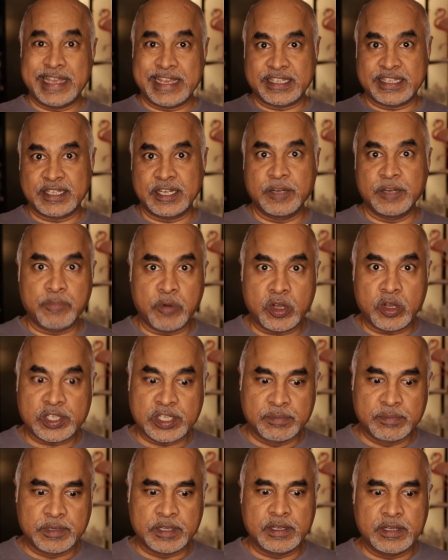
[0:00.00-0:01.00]
extent
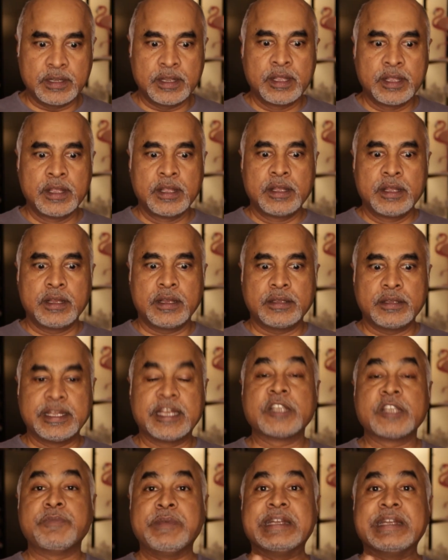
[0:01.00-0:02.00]
possible, there
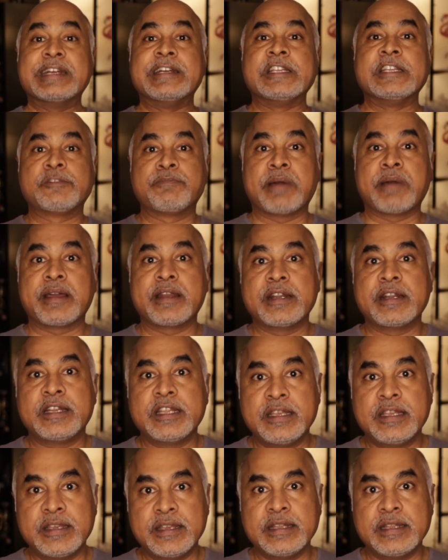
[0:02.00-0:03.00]
has been a
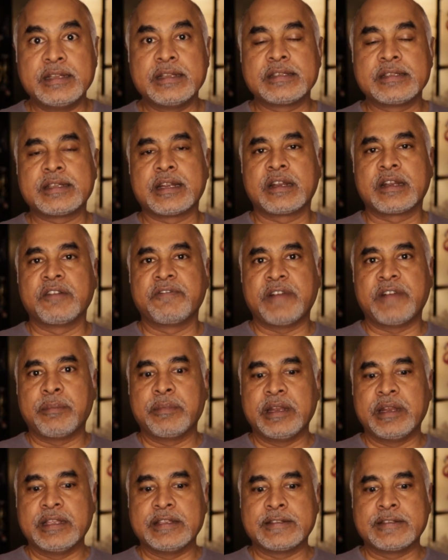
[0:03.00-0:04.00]
disparity in certain
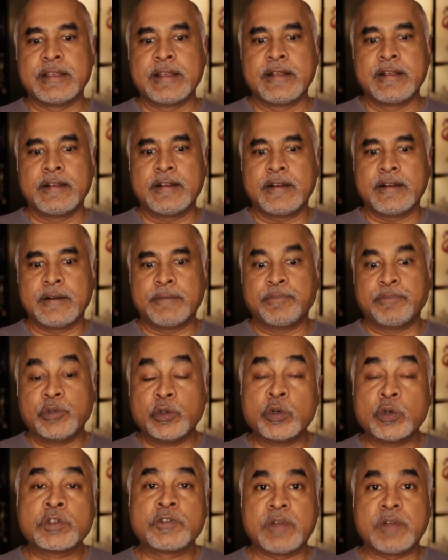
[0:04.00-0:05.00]
families.
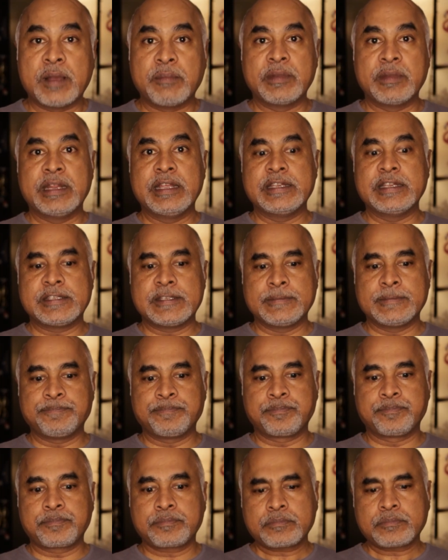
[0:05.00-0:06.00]
Those families,
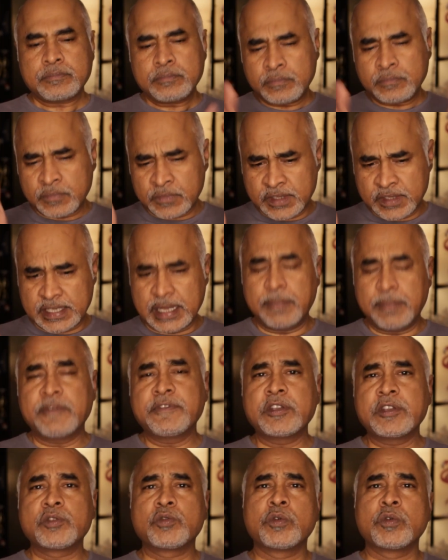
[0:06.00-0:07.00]
some of
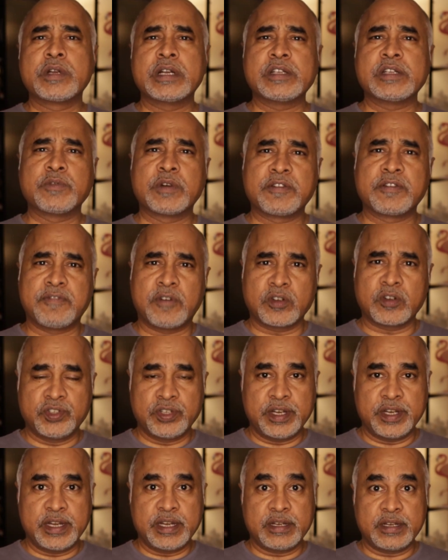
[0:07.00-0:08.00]
the students were
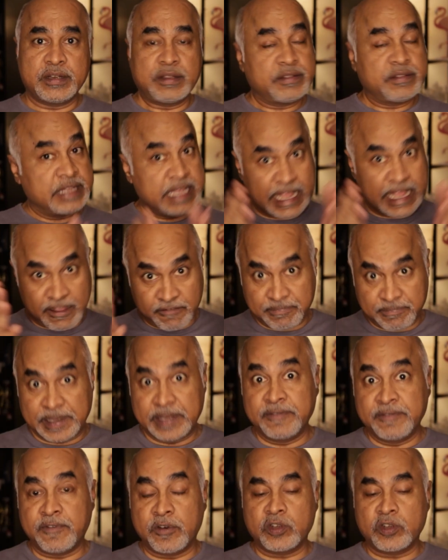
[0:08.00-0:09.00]
fortunate, they have
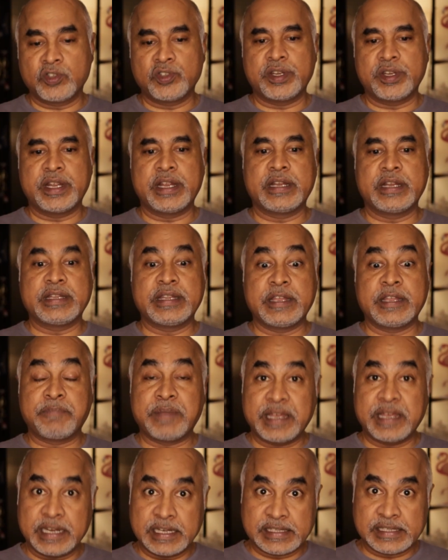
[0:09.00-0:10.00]
been fortunate, their
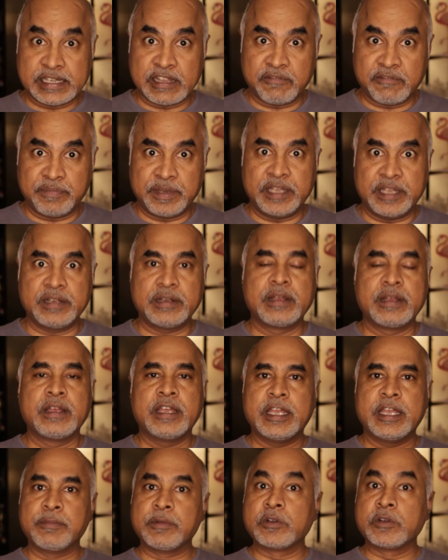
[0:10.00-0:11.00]
parents have been
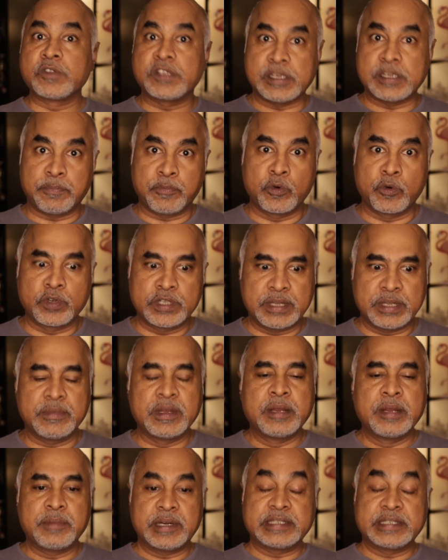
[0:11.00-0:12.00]
able to support them.
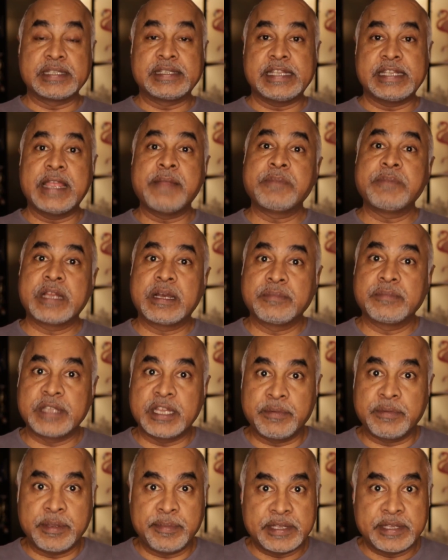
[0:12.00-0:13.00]
But at the same time,
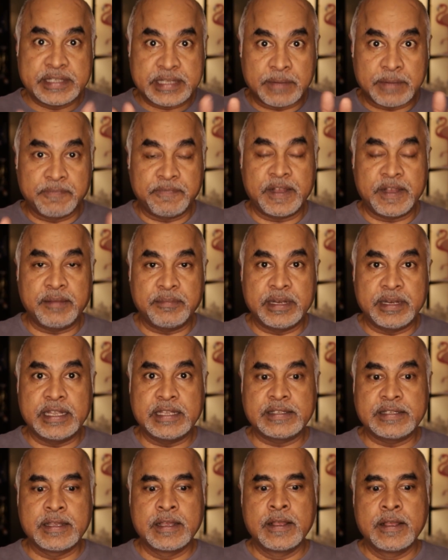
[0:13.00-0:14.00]
there may be some
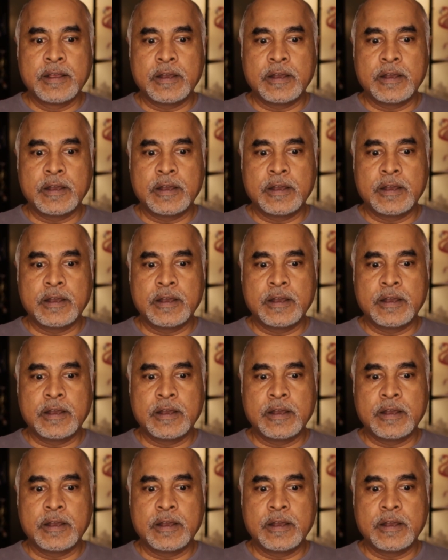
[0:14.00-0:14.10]
families